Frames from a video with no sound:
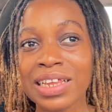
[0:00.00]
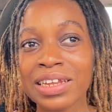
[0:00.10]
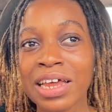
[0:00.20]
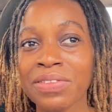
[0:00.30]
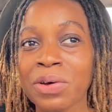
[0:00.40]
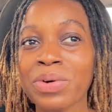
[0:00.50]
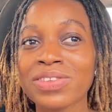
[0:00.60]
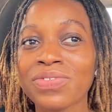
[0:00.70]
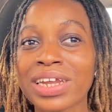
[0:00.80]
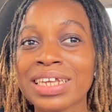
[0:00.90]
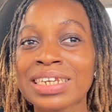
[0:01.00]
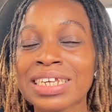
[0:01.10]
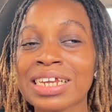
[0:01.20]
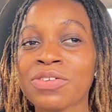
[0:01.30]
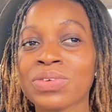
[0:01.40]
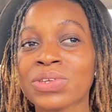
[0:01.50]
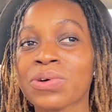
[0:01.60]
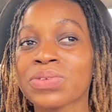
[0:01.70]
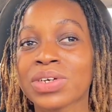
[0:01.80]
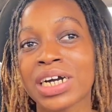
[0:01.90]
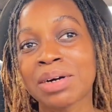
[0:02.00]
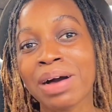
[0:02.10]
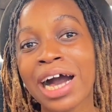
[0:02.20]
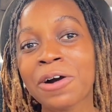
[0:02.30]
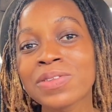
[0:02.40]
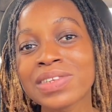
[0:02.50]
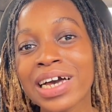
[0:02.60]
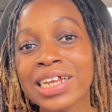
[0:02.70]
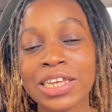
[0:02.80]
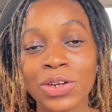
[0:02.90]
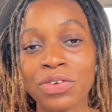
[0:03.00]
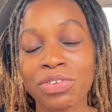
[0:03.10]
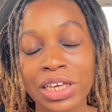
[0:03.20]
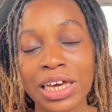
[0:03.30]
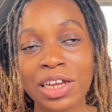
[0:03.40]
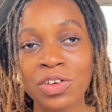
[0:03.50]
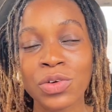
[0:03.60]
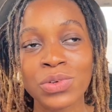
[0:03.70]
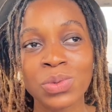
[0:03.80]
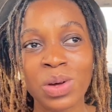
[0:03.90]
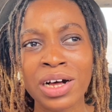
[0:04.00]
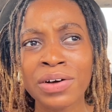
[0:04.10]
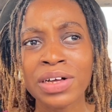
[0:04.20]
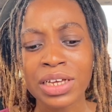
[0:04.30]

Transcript: now they're waiting for like the DNA results to come out, and everything kind of goes well.